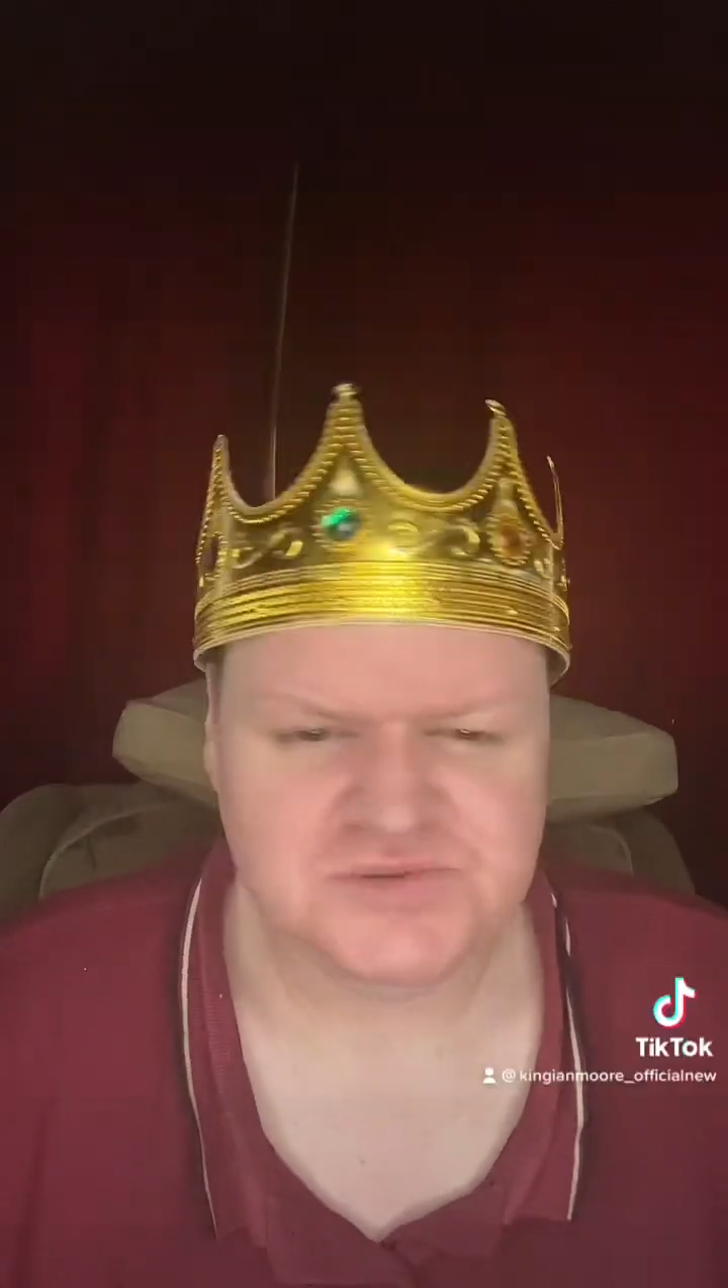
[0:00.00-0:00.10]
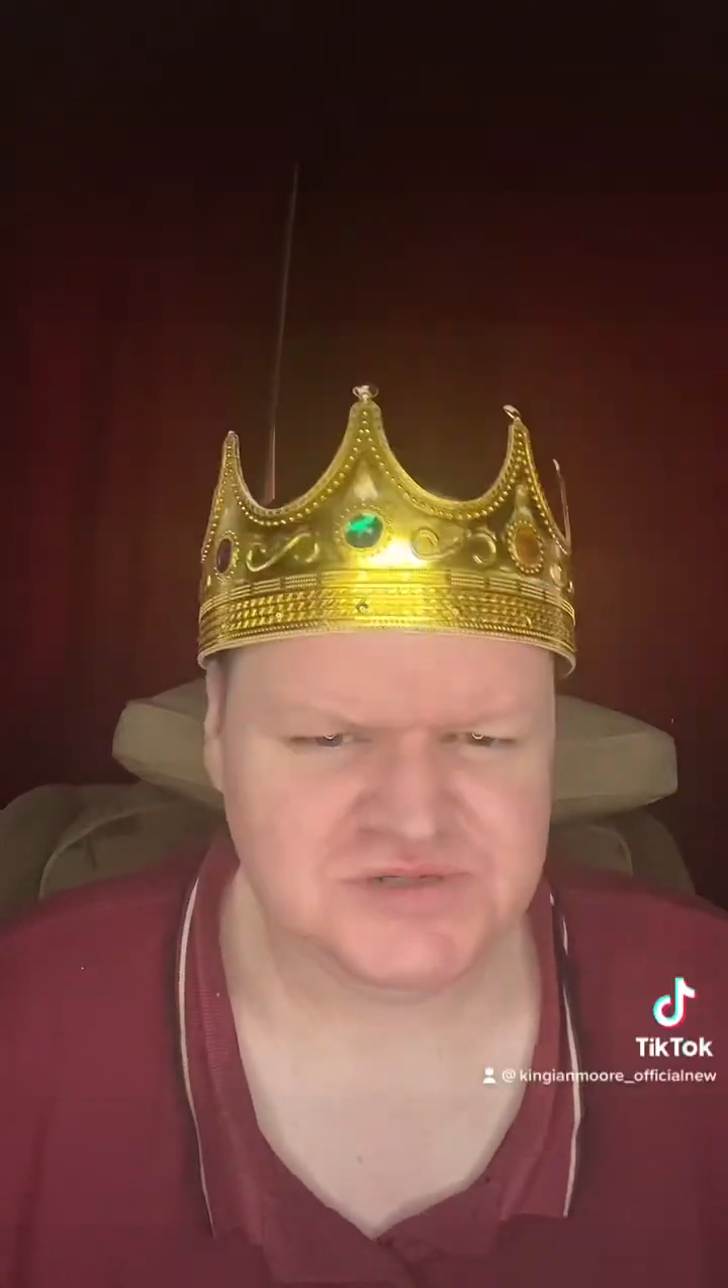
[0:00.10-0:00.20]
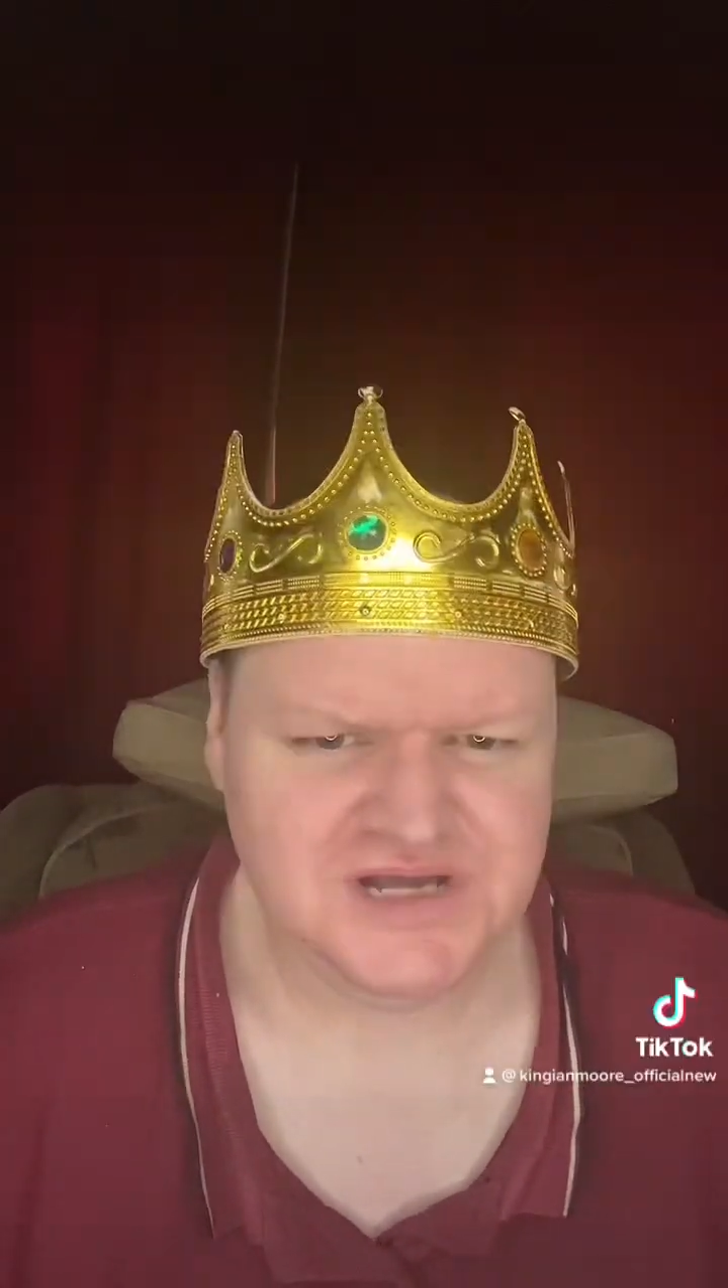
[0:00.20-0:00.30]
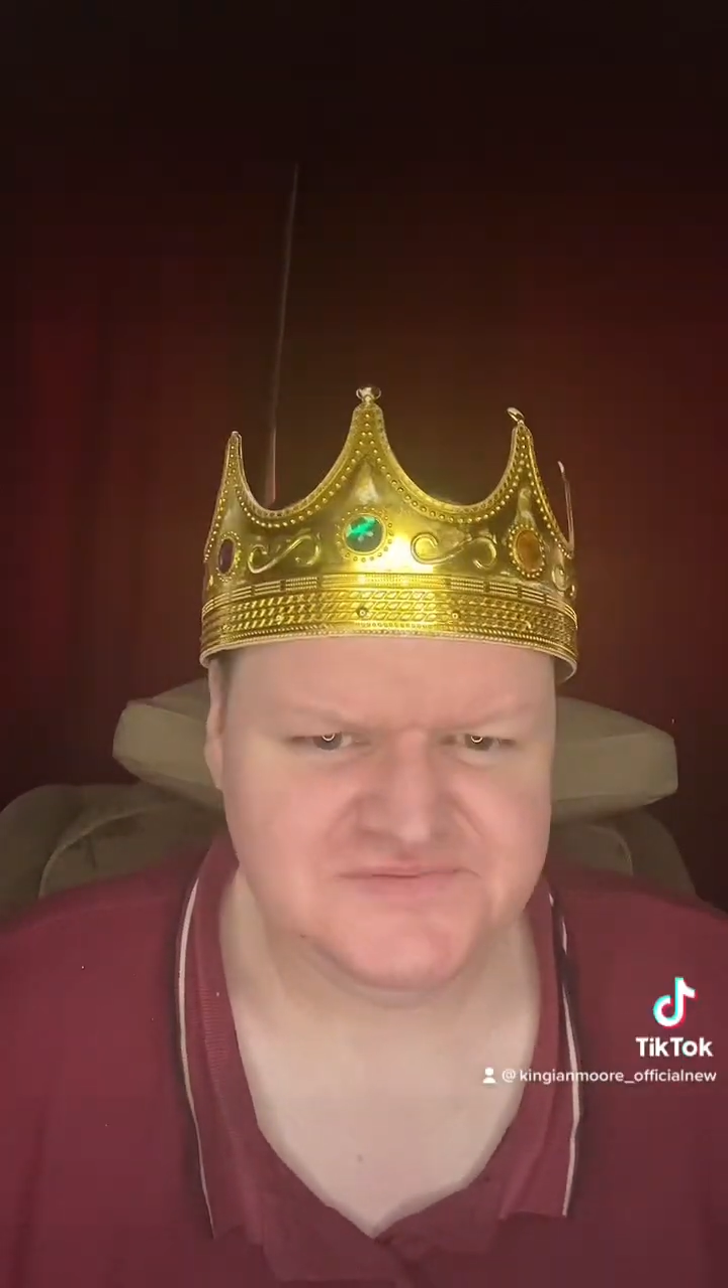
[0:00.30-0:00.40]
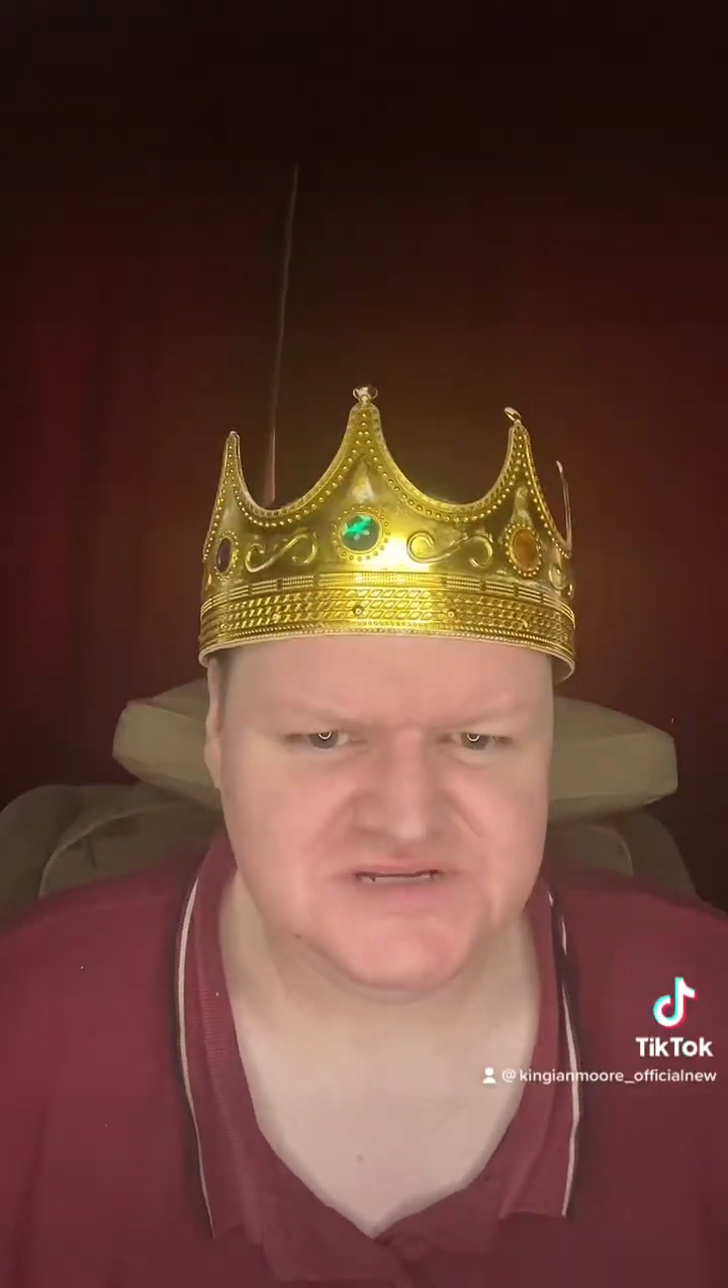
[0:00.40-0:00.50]

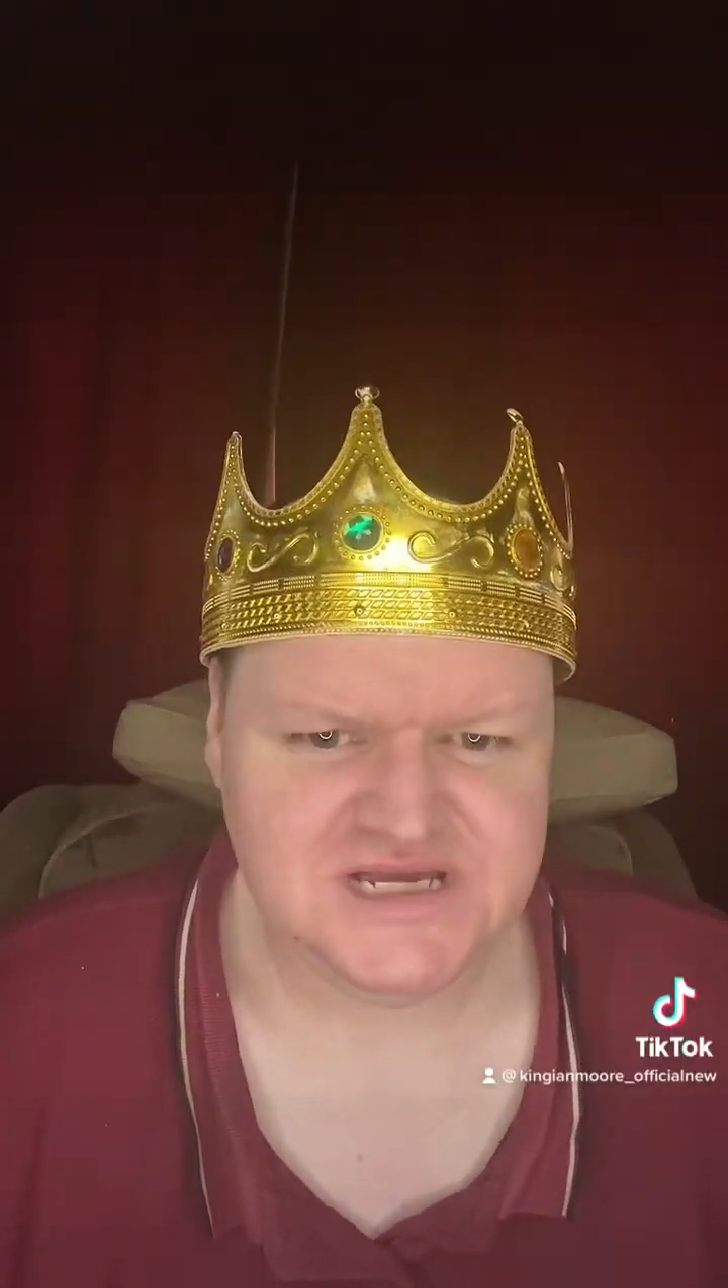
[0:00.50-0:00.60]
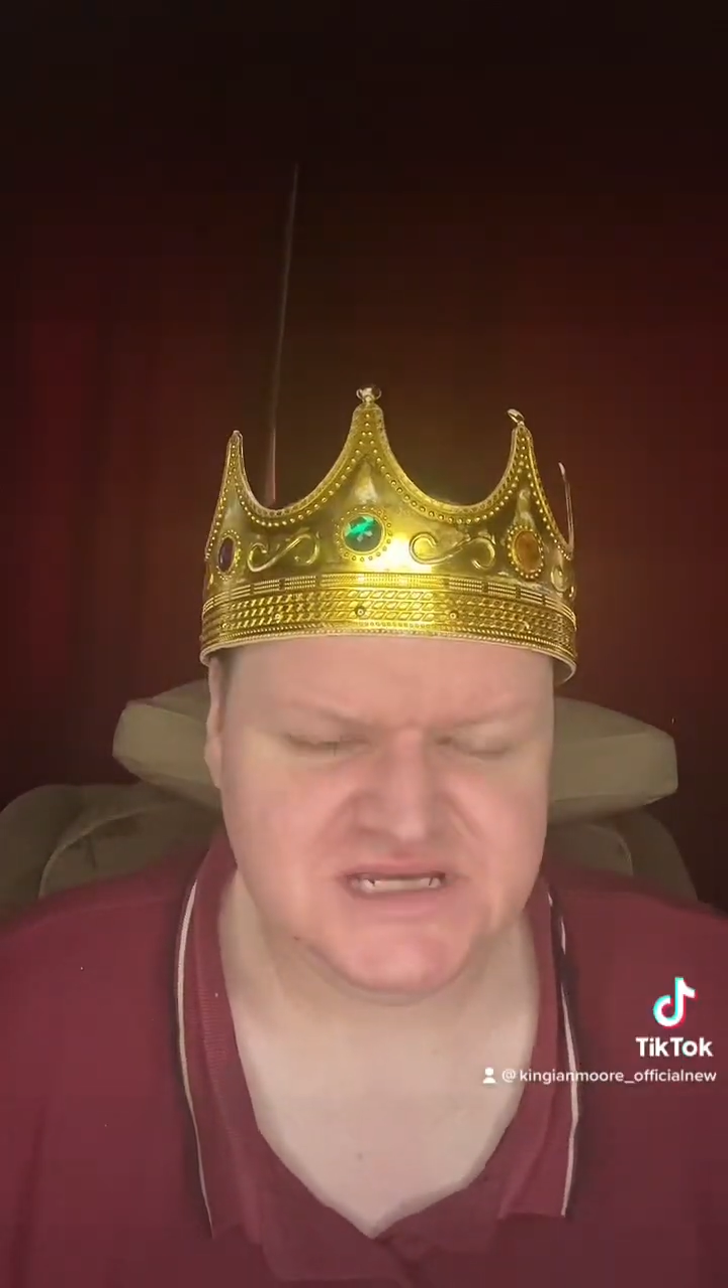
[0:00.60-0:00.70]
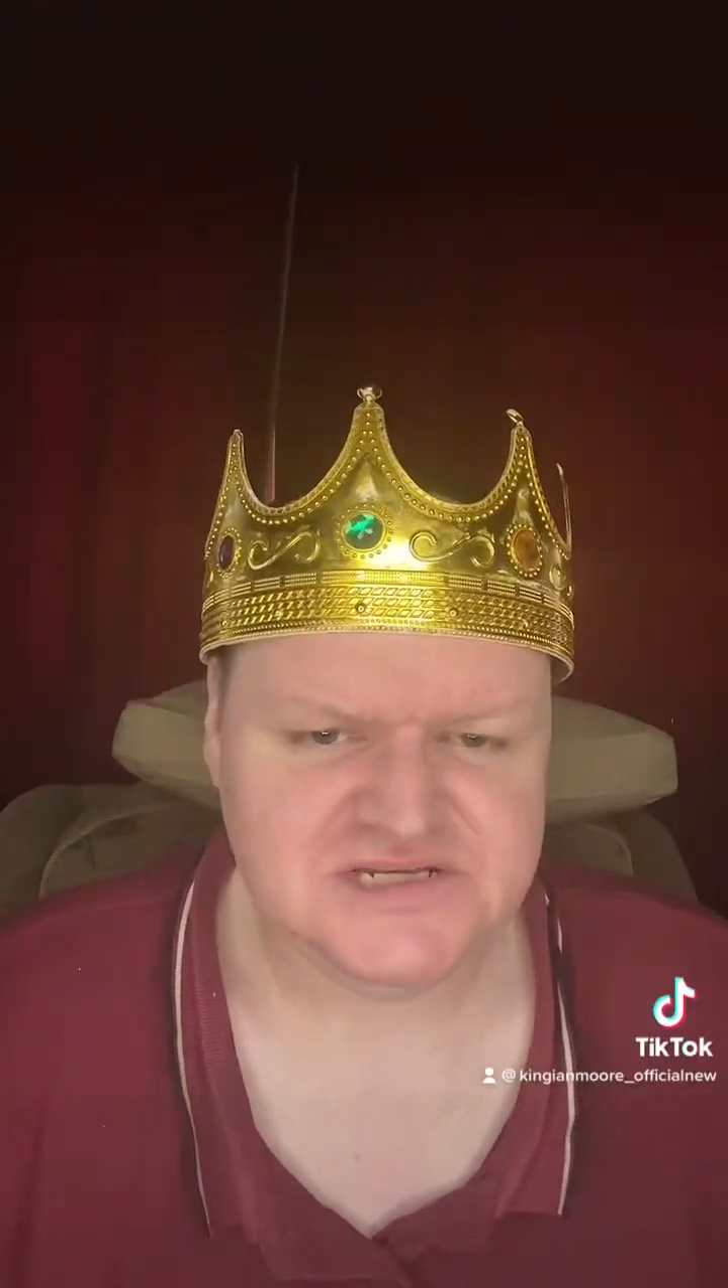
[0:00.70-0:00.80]
What do I have today?